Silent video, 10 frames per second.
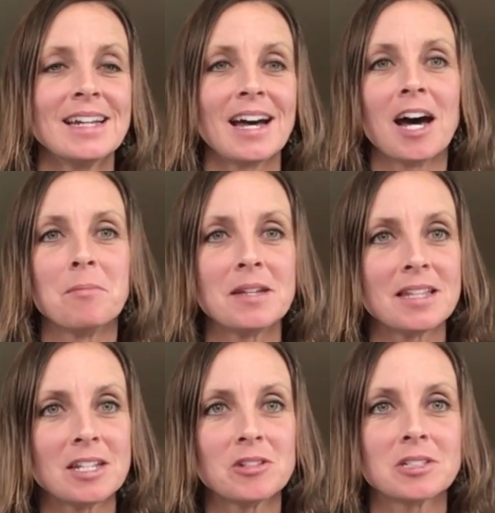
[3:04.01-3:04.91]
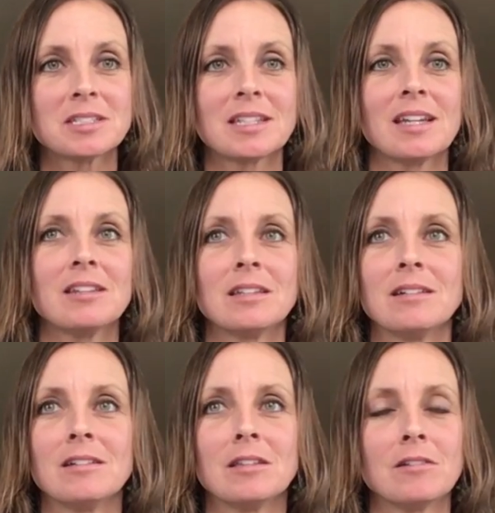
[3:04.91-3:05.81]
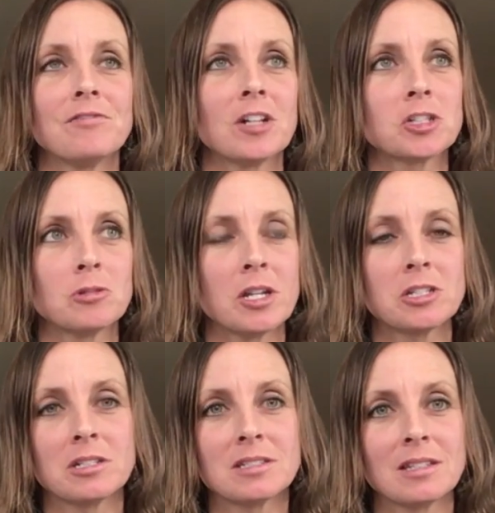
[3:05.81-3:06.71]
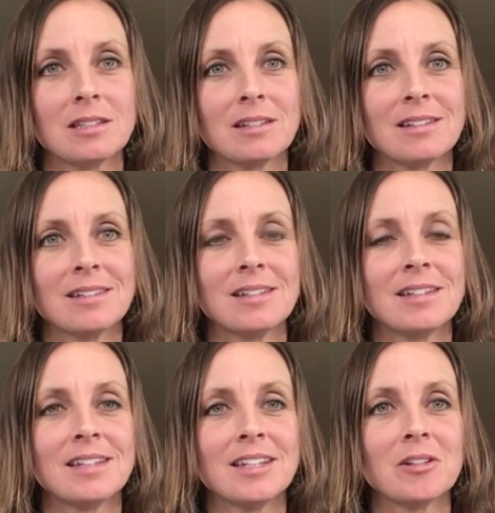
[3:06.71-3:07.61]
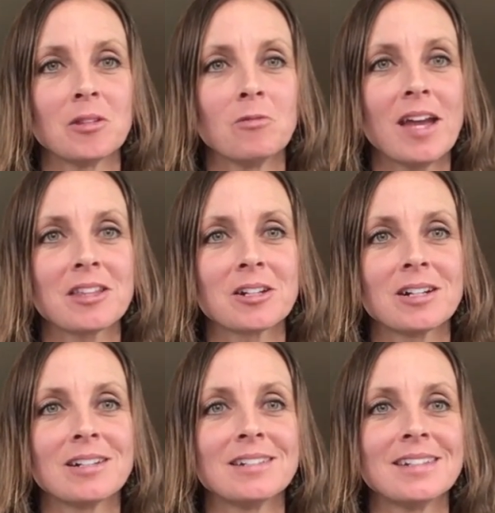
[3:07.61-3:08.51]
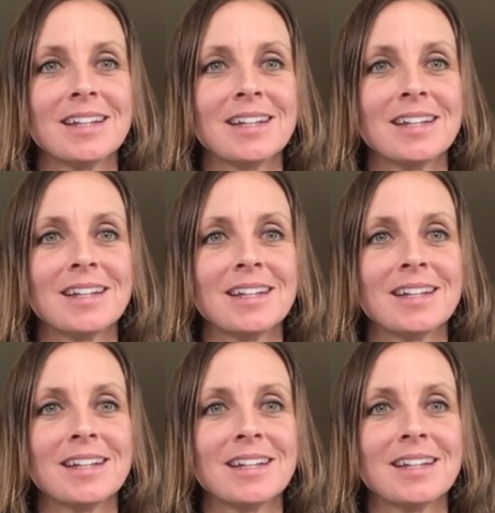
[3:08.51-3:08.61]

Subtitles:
And then you just get the fluctuations in the weather,